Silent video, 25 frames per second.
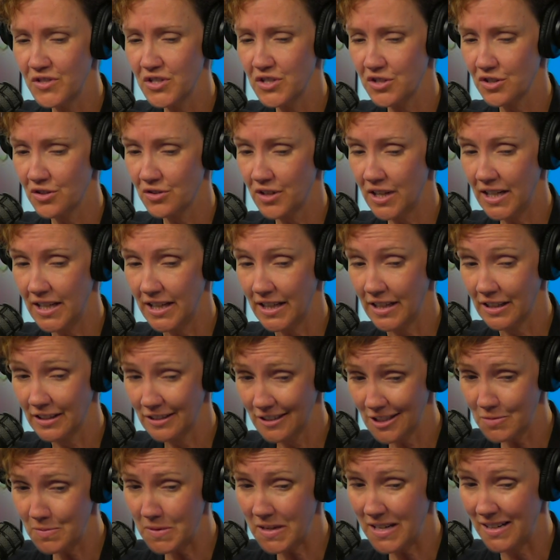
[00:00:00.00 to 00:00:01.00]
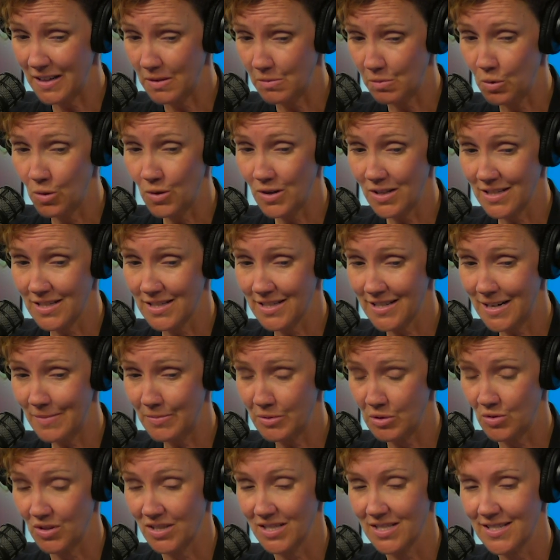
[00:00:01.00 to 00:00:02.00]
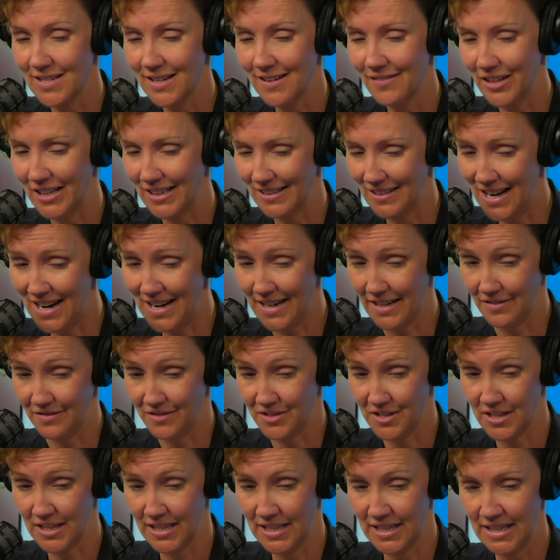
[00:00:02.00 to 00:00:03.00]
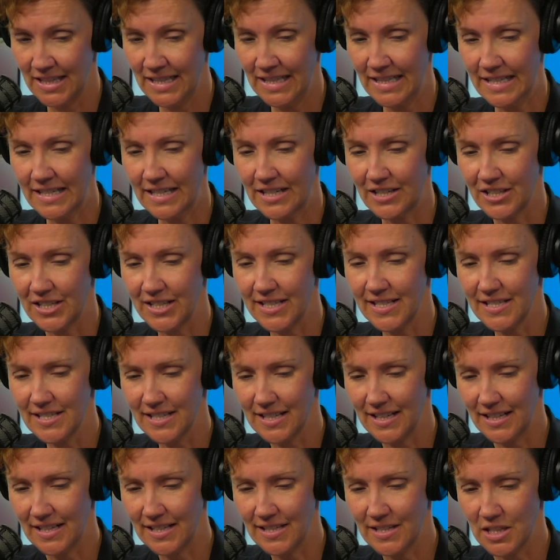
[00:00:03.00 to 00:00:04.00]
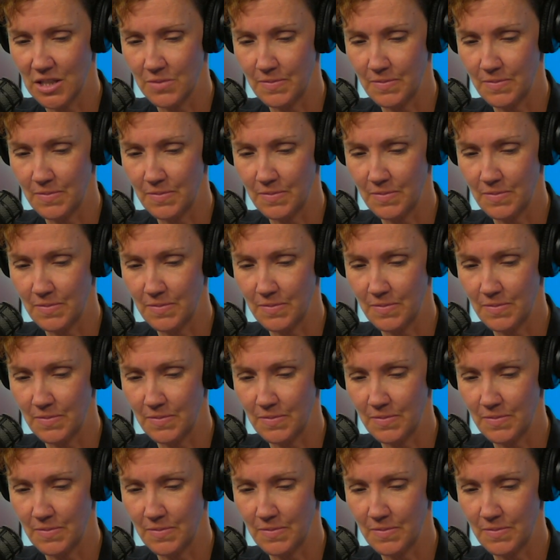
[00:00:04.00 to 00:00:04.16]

screening could be an important step toward saving lives. Here to discuss is